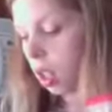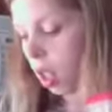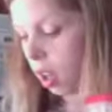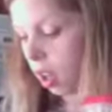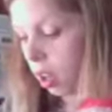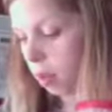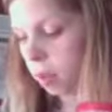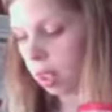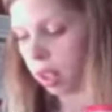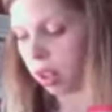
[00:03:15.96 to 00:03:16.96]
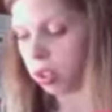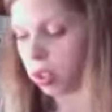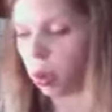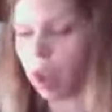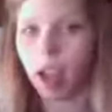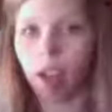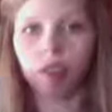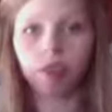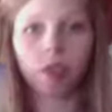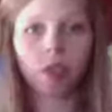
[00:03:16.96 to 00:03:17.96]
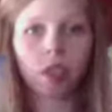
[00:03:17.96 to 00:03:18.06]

And I also have